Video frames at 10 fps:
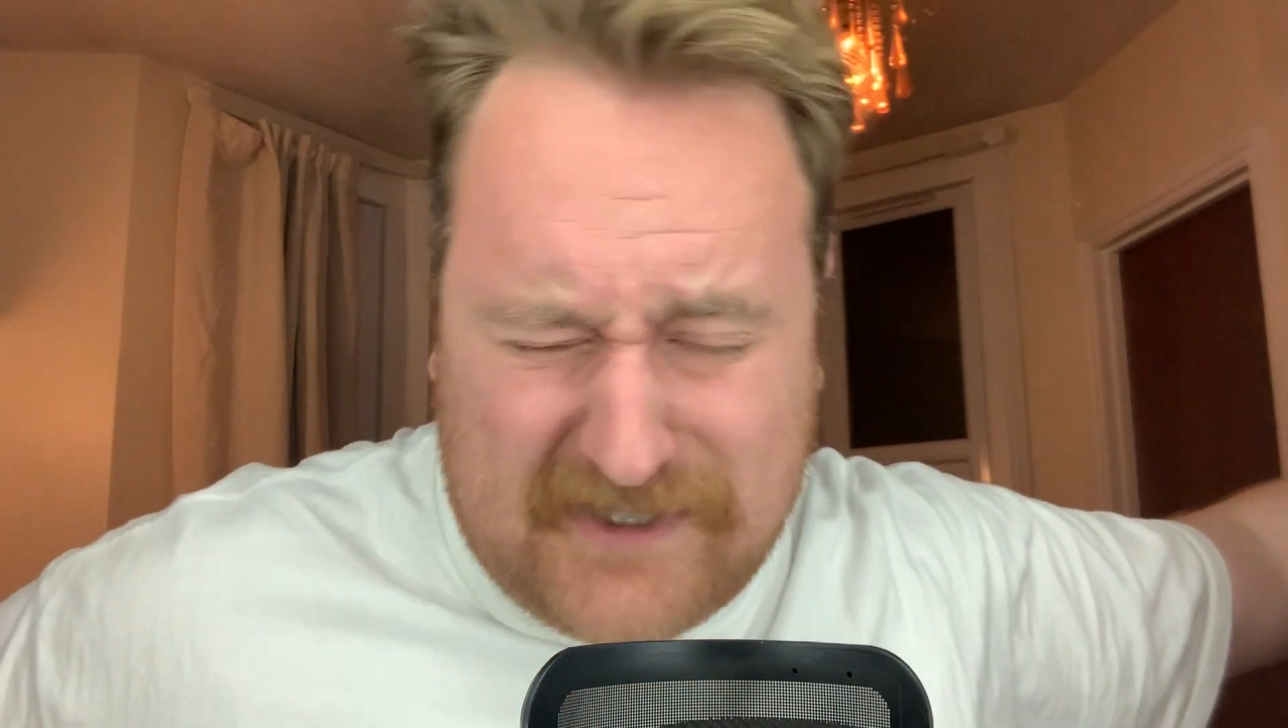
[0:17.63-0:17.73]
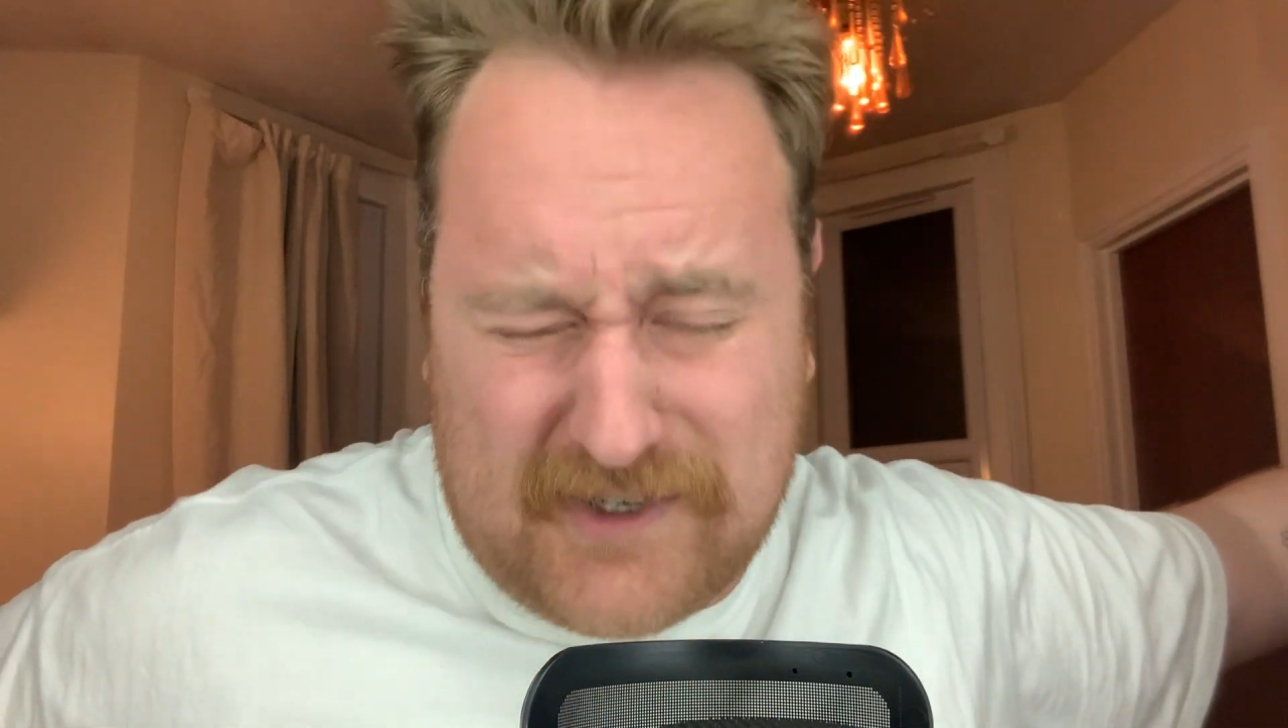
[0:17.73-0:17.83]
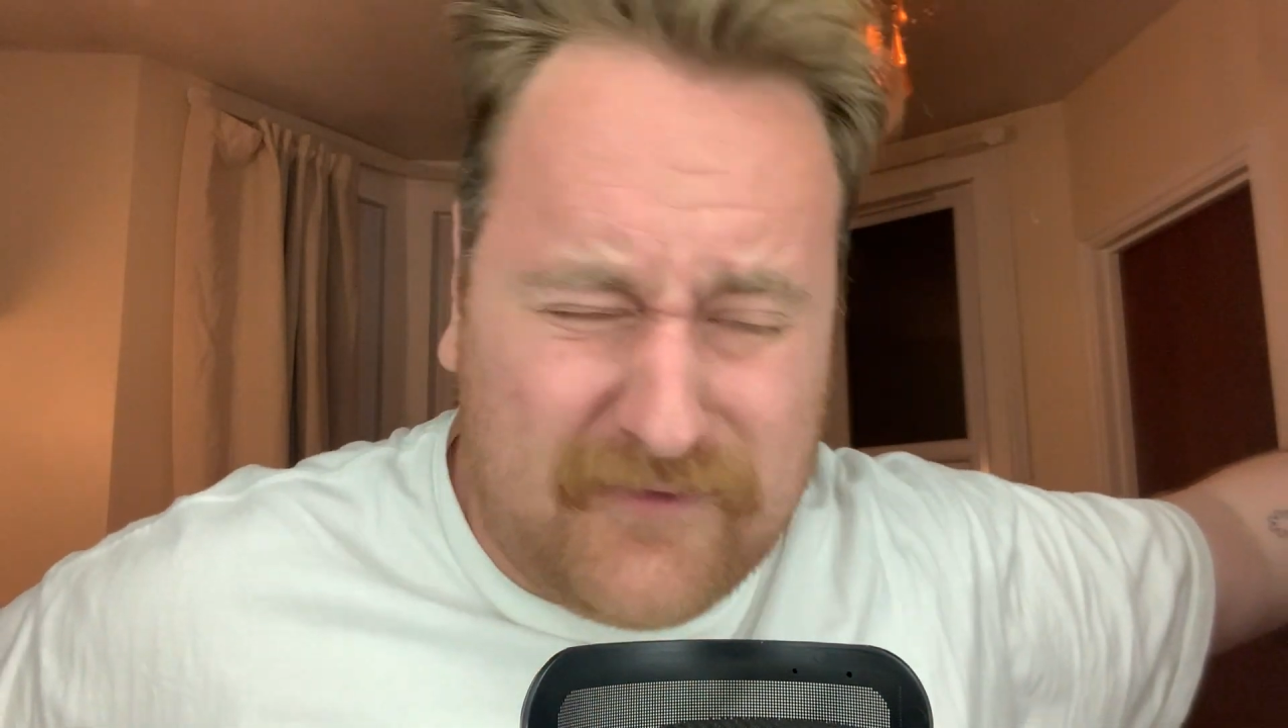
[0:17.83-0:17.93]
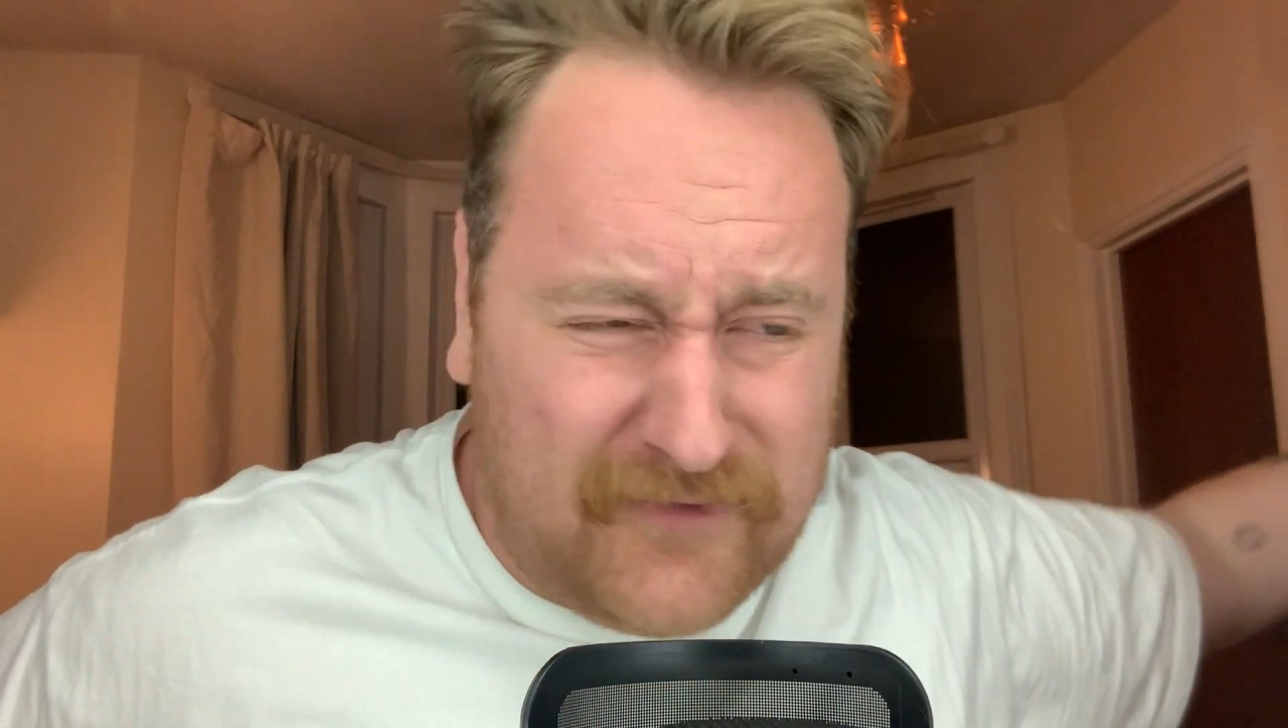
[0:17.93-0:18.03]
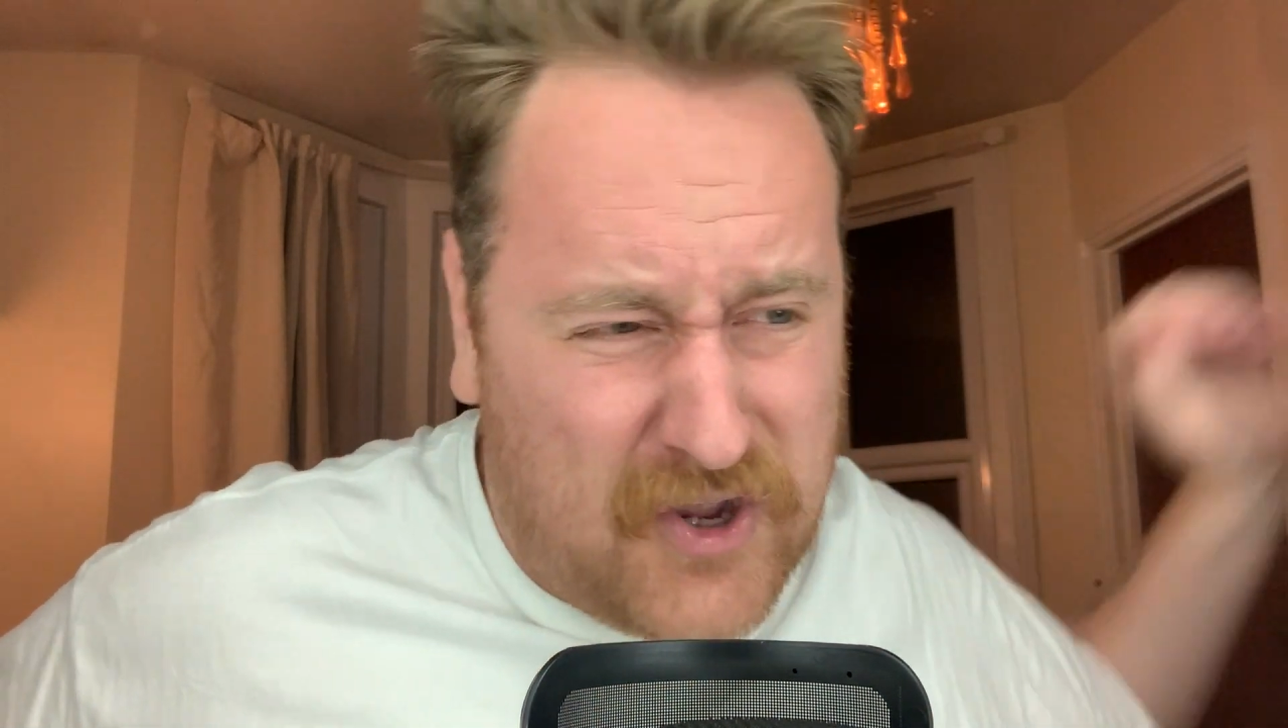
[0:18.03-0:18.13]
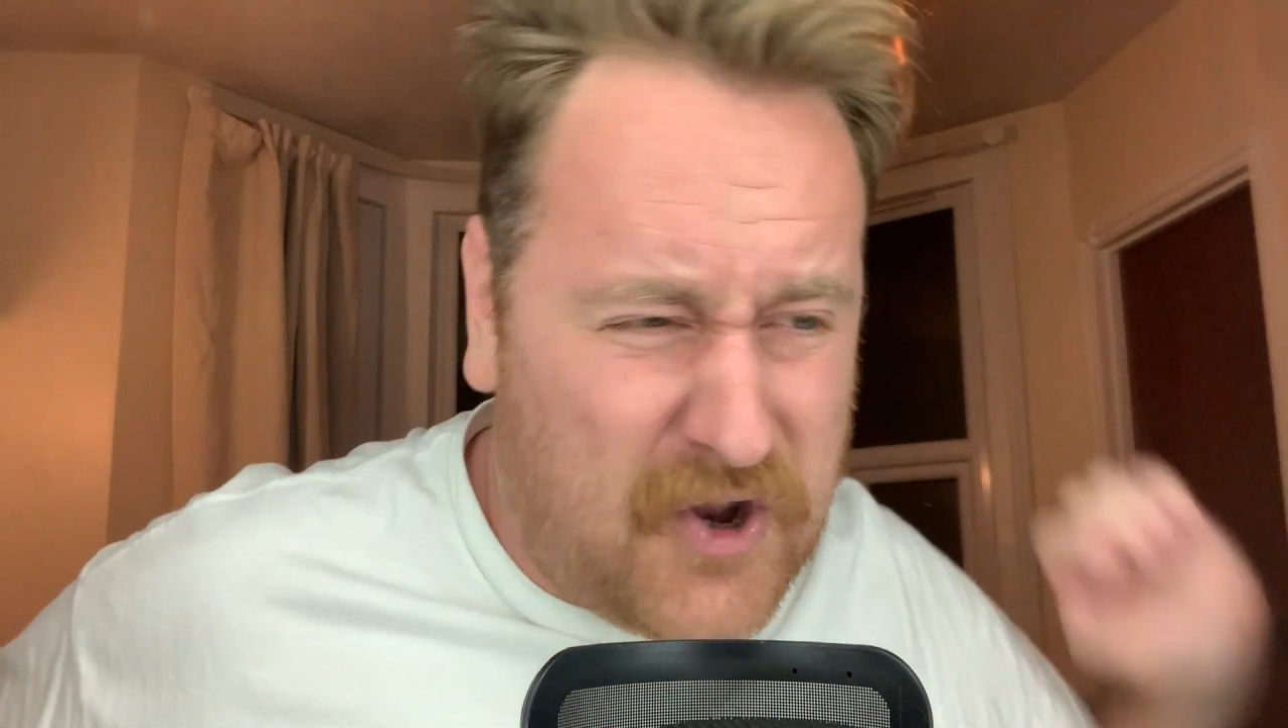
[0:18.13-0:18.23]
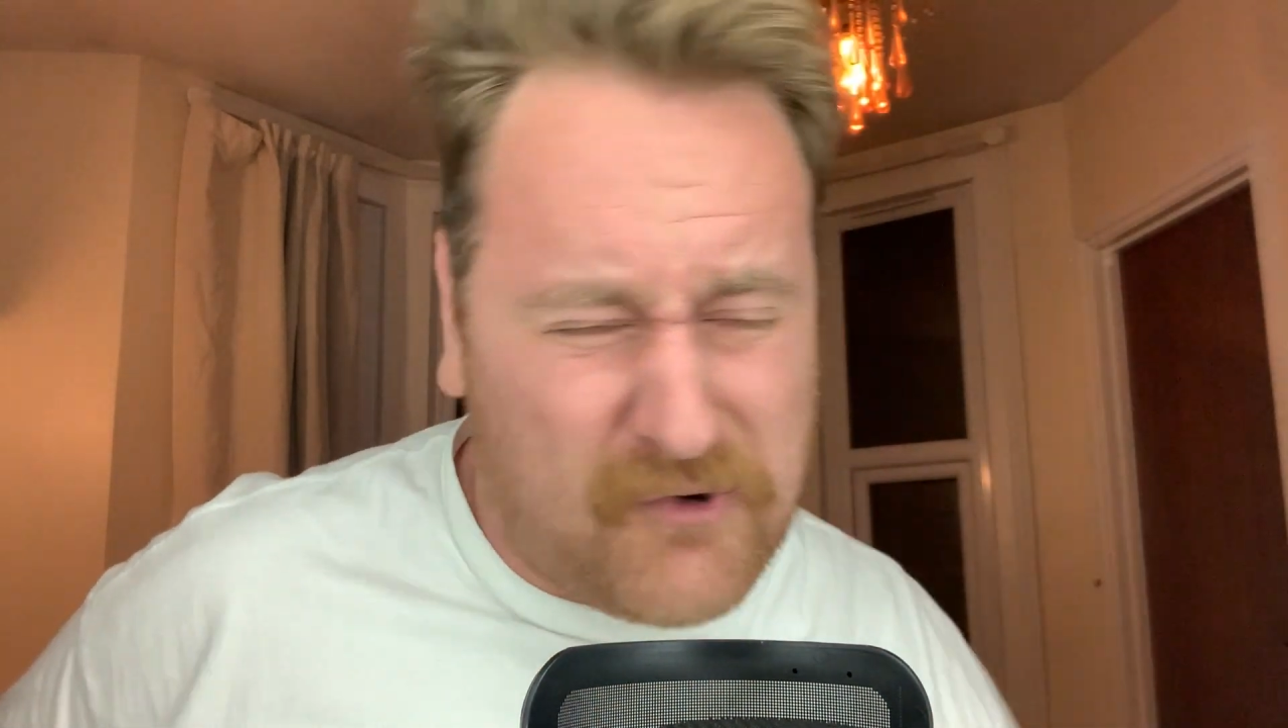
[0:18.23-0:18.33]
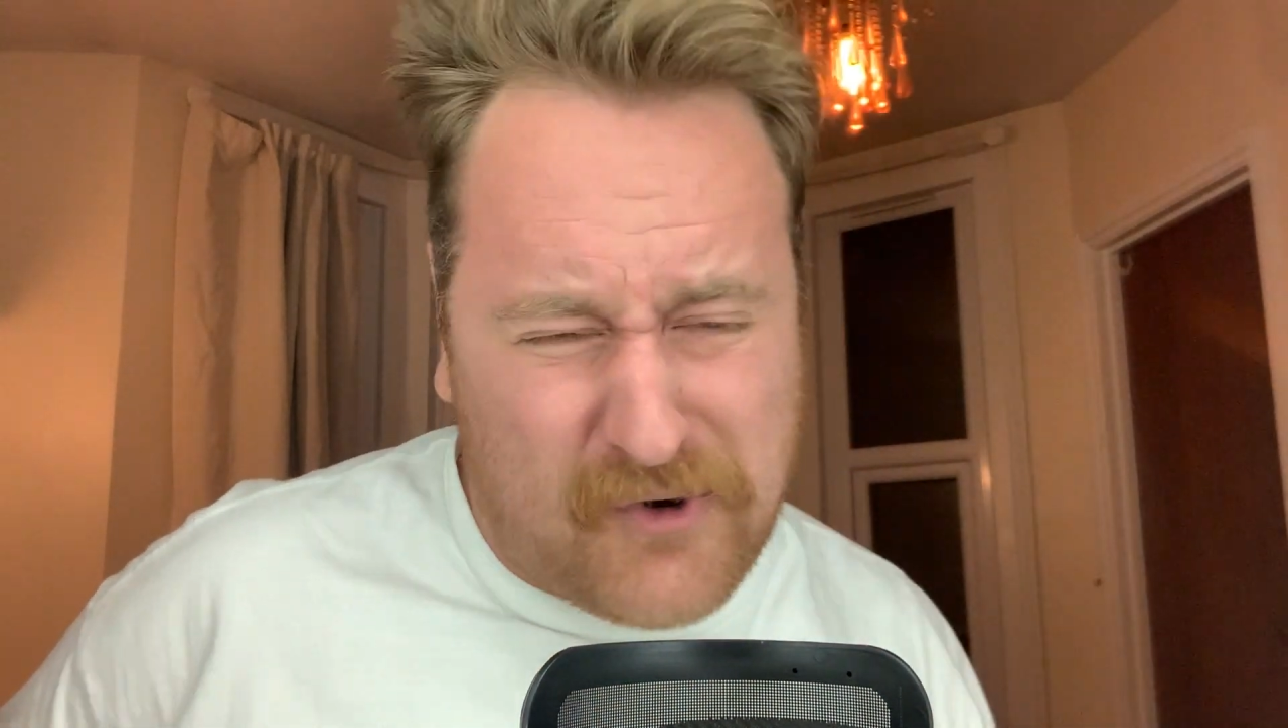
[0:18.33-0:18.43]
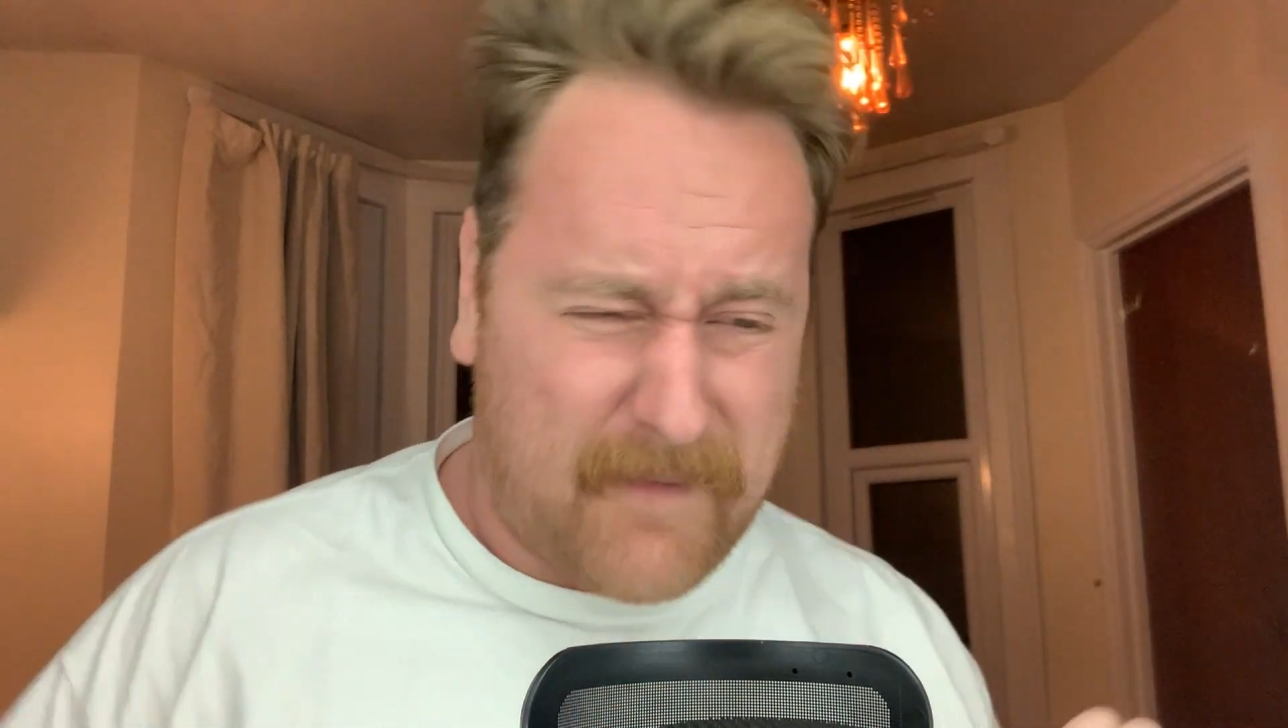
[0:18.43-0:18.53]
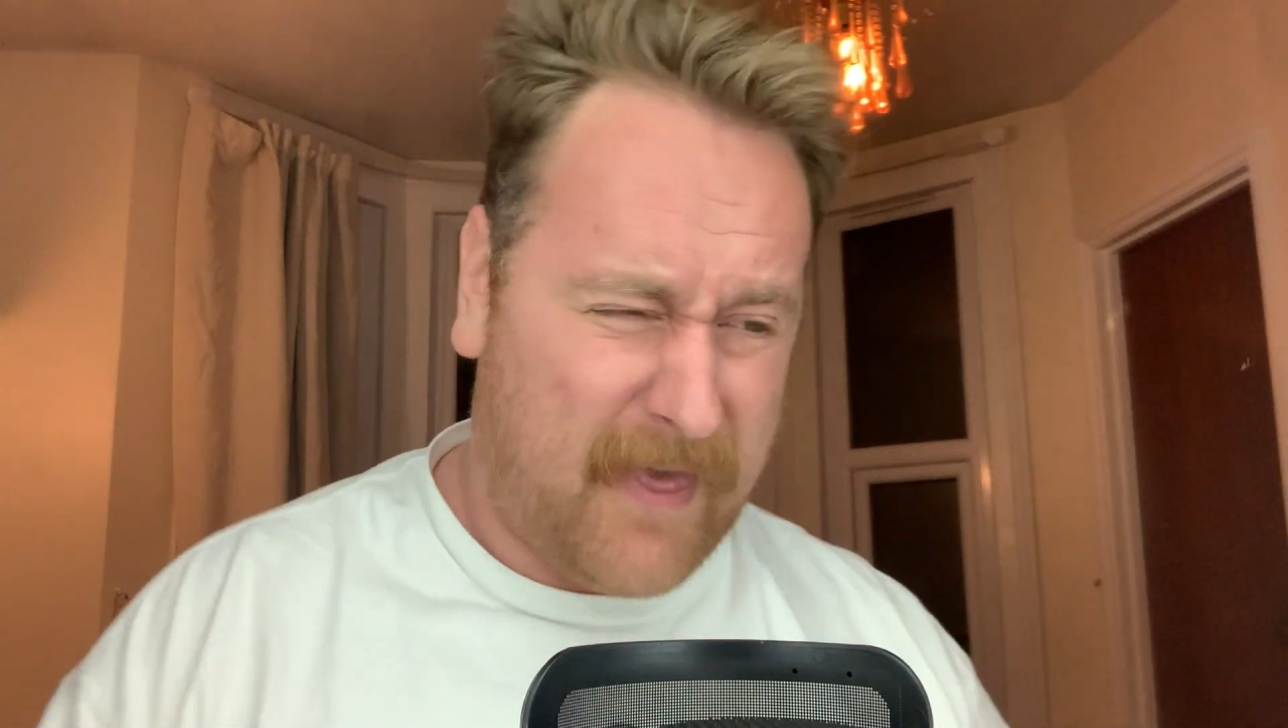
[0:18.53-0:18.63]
of Europe.